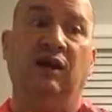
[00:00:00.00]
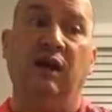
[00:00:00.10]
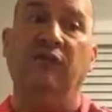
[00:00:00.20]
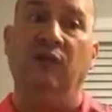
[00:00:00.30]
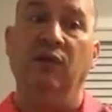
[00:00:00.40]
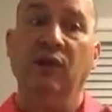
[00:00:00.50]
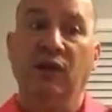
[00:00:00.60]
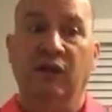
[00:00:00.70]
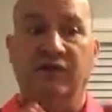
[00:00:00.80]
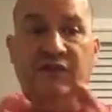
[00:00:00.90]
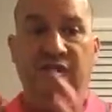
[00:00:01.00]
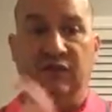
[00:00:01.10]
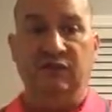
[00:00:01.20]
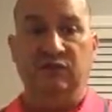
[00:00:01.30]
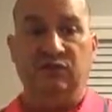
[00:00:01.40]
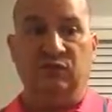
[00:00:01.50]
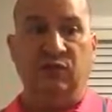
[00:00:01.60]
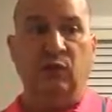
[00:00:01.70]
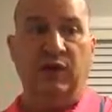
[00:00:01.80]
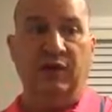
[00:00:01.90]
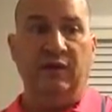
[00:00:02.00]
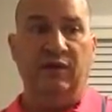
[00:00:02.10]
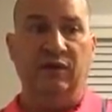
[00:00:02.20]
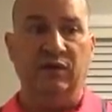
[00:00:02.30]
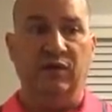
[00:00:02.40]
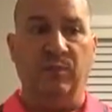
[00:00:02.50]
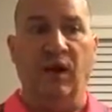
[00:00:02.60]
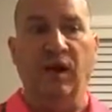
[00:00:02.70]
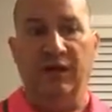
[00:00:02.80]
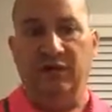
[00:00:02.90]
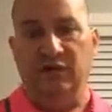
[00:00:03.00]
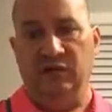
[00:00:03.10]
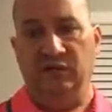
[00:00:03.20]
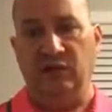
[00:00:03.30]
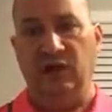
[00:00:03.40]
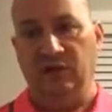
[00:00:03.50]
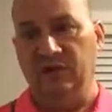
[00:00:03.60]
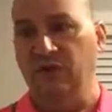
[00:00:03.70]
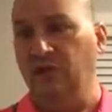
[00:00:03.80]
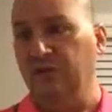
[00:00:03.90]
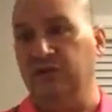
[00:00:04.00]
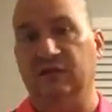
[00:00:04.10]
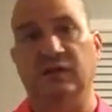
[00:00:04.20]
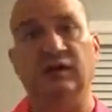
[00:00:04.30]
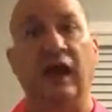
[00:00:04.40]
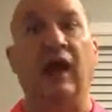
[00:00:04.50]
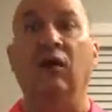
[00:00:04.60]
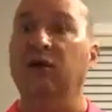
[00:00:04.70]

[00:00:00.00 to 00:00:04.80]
level of forgiveness with one another and your partner as well, and you understand that,